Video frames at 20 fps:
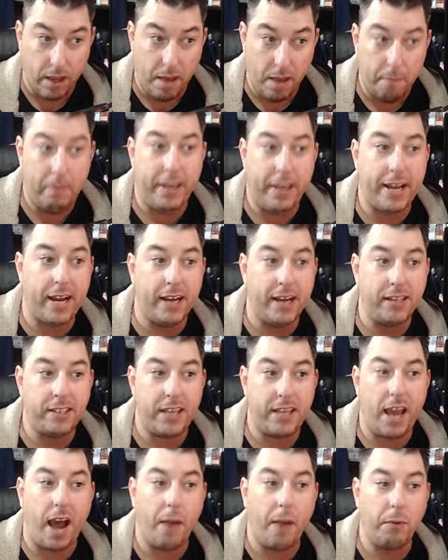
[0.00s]
because
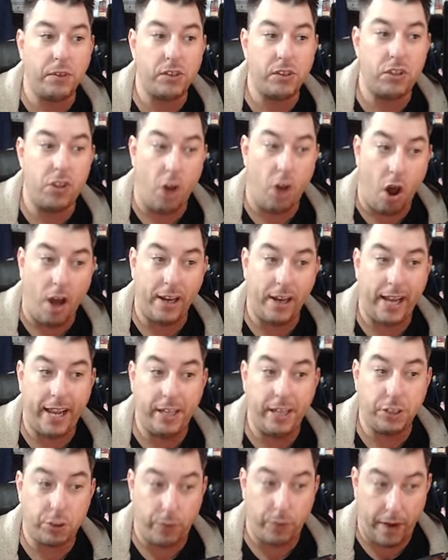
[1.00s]
I was not a
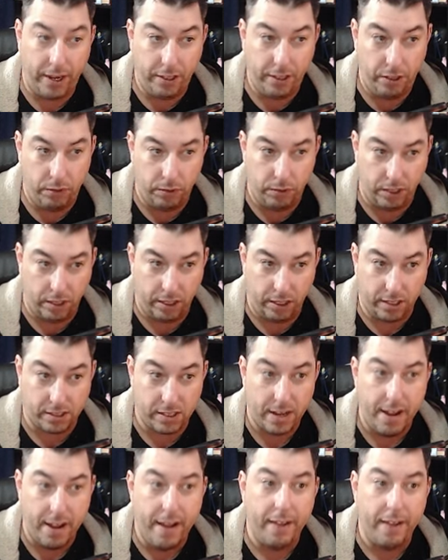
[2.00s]
trade unionist.